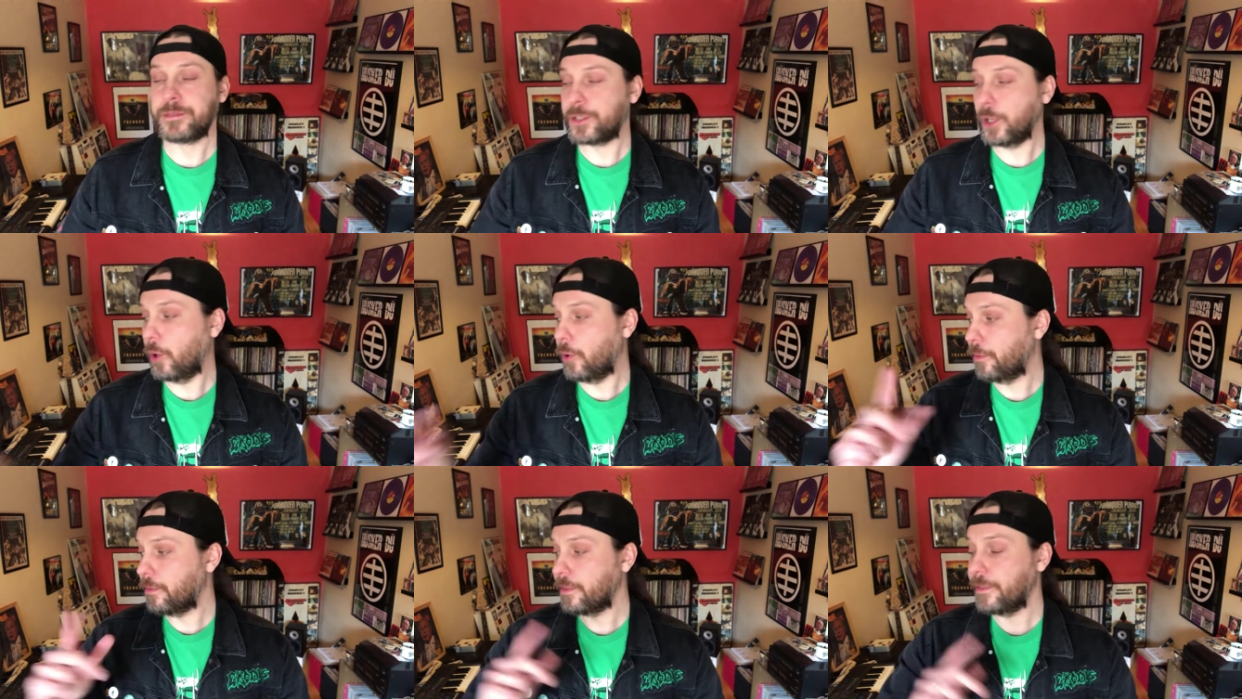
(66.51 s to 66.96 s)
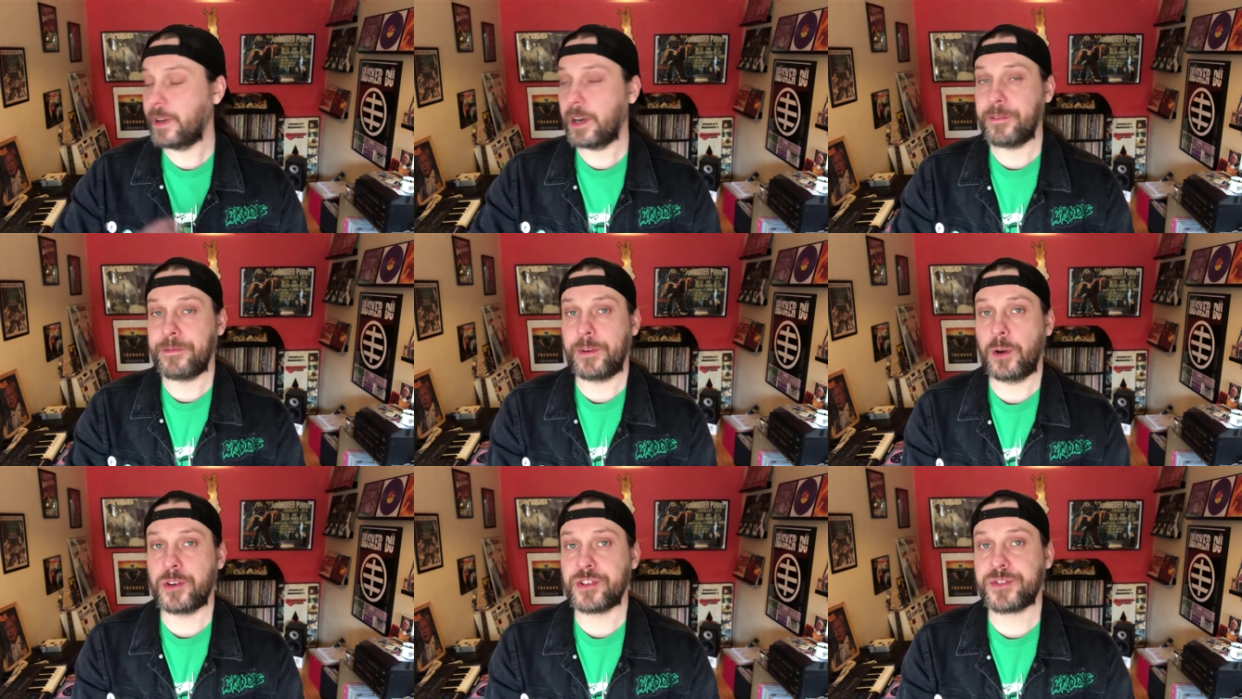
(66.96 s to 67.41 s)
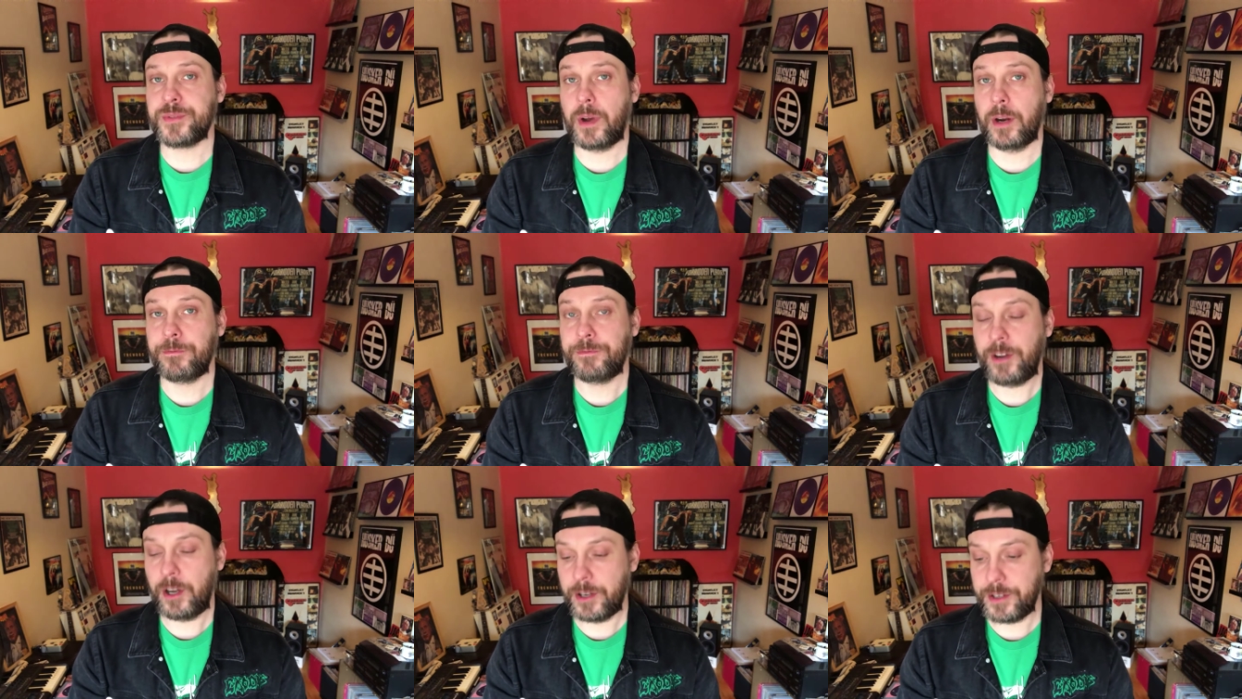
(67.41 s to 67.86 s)
So, the very first
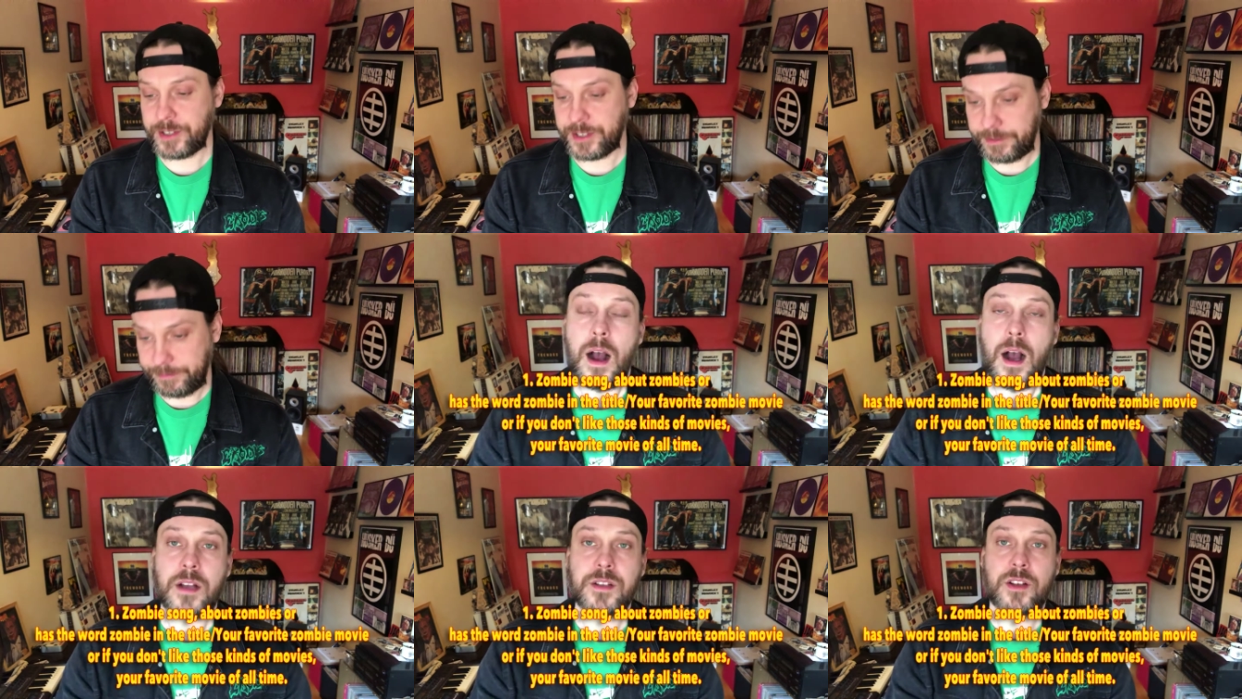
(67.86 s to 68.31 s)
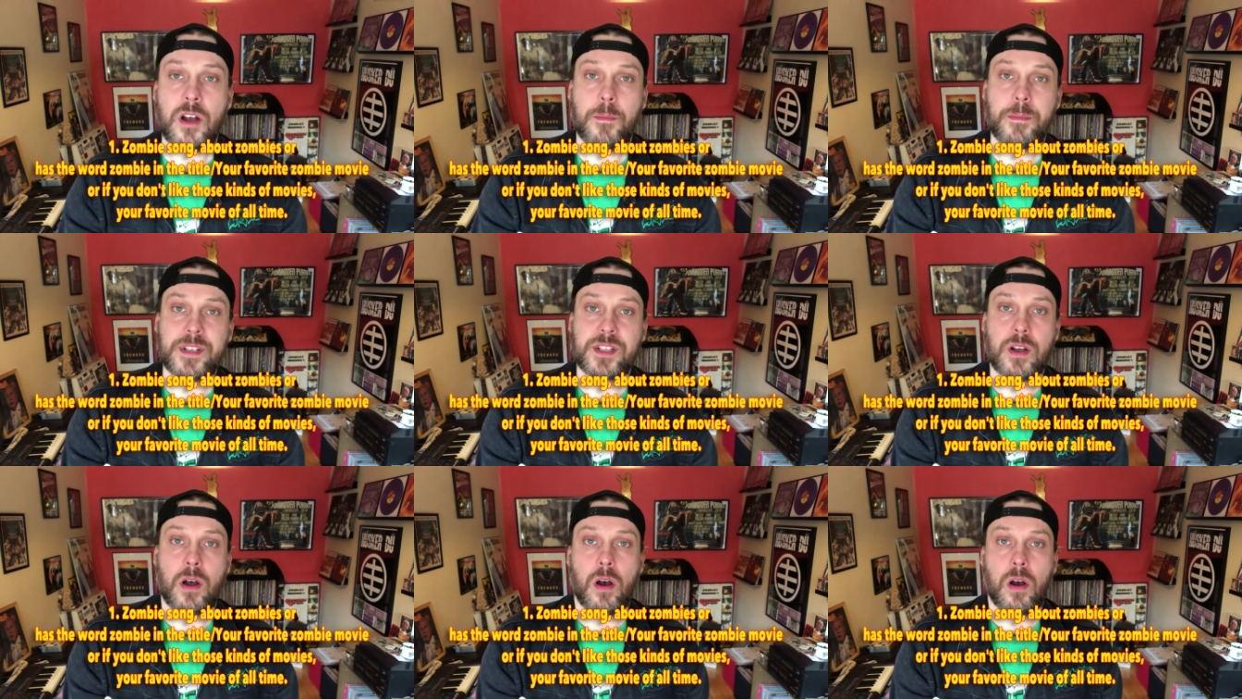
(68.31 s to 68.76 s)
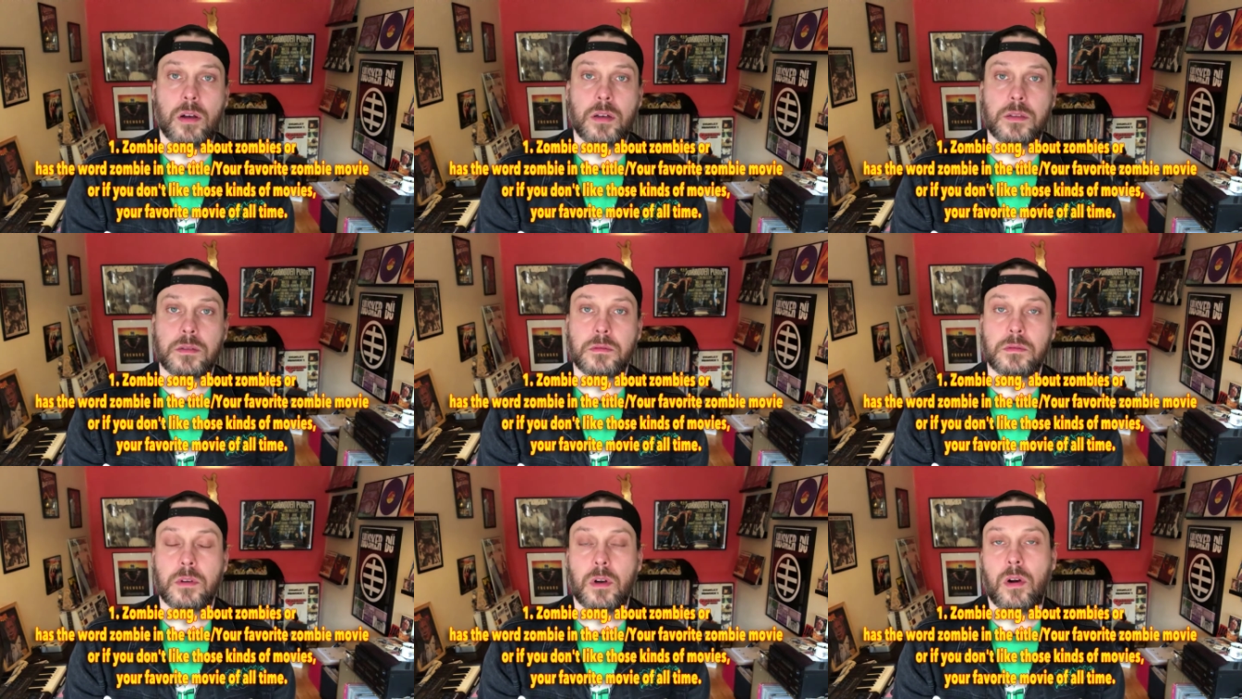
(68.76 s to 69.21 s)
one was a zombie song